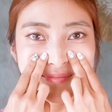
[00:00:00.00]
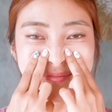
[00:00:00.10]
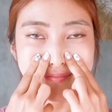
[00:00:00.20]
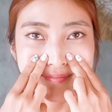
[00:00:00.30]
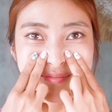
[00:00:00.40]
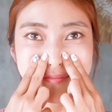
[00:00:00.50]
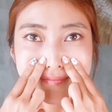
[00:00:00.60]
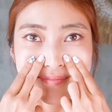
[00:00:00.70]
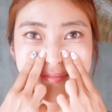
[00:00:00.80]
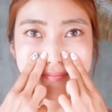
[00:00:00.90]
will help
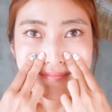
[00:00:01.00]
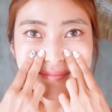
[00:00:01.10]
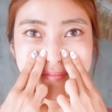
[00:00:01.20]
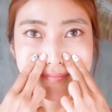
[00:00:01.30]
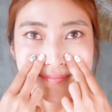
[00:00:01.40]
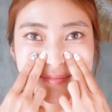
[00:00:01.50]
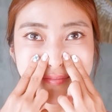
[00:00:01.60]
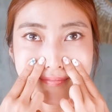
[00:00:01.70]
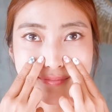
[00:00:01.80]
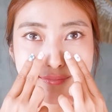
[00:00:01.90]
to slim down
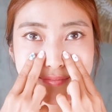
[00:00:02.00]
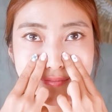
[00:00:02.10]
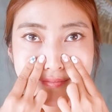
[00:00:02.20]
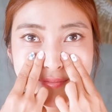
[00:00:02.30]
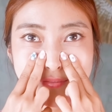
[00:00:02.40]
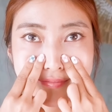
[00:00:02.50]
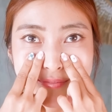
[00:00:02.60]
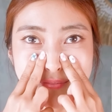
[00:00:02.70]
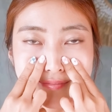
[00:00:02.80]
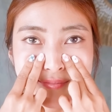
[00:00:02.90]
your nose fat
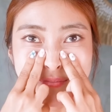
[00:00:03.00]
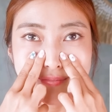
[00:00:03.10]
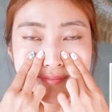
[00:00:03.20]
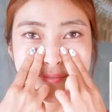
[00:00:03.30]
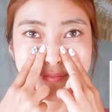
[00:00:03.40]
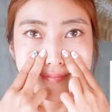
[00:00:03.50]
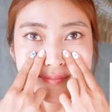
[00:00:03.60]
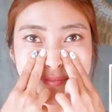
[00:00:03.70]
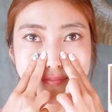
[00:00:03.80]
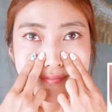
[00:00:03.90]
and
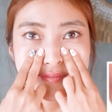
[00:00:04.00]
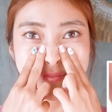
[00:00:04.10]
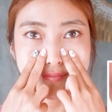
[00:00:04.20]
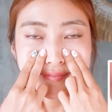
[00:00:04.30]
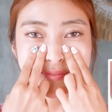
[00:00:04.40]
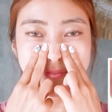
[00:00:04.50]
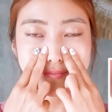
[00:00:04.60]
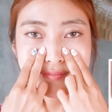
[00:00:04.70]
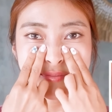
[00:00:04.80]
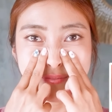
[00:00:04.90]
also prevent
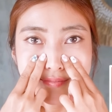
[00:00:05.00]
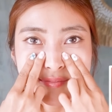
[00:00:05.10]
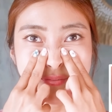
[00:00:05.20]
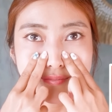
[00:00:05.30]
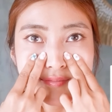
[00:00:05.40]
laughlines.